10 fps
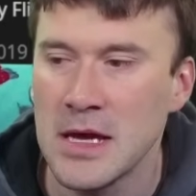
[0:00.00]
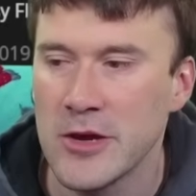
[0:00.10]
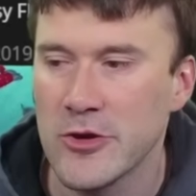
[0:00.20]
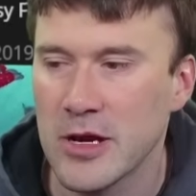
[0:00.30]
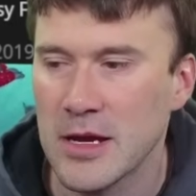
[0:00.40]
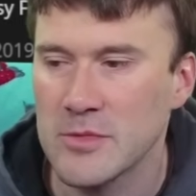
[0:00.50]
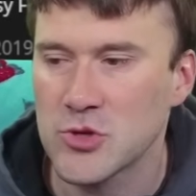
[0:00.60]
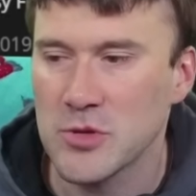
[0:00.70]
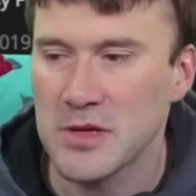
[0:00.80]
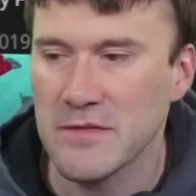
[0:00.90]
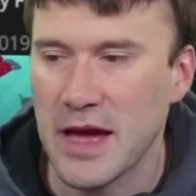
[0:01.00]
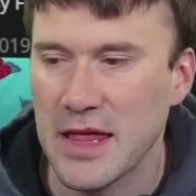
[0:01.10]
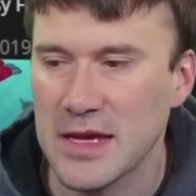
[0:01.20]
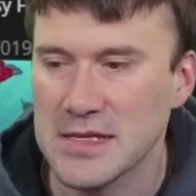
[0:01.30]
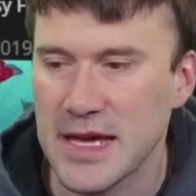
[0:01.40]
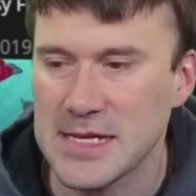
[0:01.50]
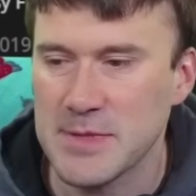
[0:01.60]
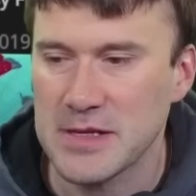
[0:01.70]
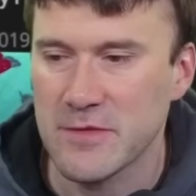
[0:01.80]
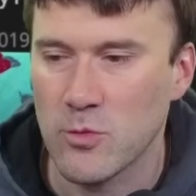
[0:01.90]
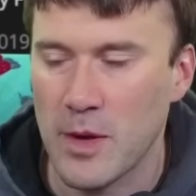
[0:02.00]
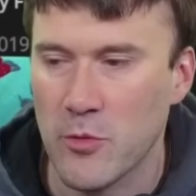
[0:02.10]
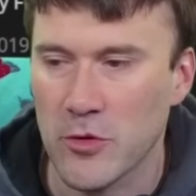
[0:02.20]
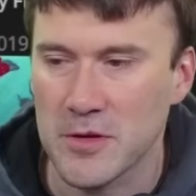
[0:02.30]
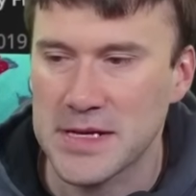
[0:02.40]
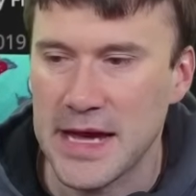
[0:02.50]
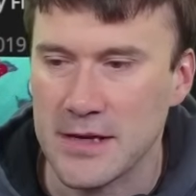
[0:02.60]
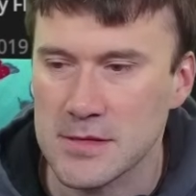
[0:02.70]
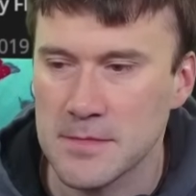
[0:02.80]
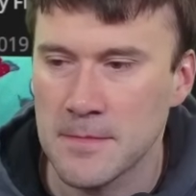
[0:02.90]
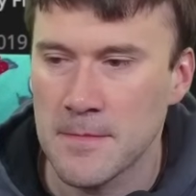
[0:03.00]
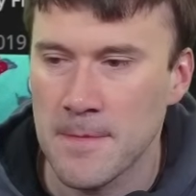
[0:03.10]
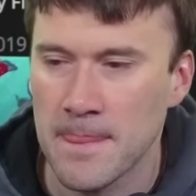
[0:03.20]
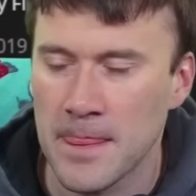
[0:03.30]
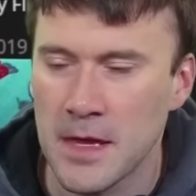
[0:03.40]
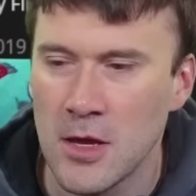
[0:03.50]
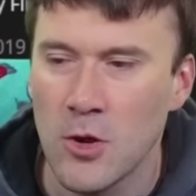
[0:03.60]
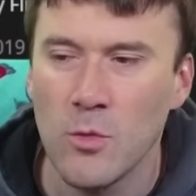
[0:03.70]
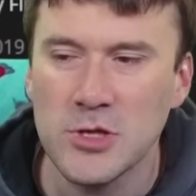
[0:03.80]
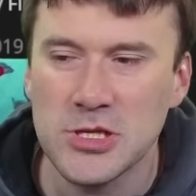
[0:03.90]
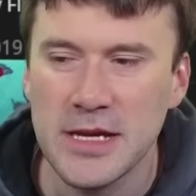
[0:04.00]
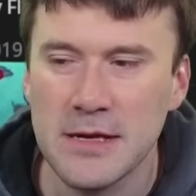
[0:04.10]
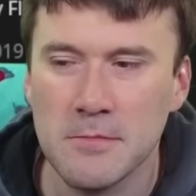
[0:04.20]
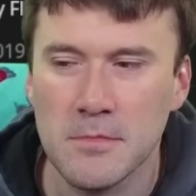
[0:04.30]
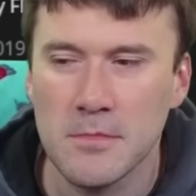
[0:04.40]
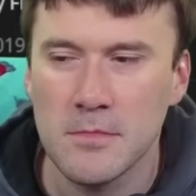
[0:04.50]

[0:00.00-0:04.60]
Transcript: Here I am dreaming of allies and aspects for Web Warrior decks. Which, like,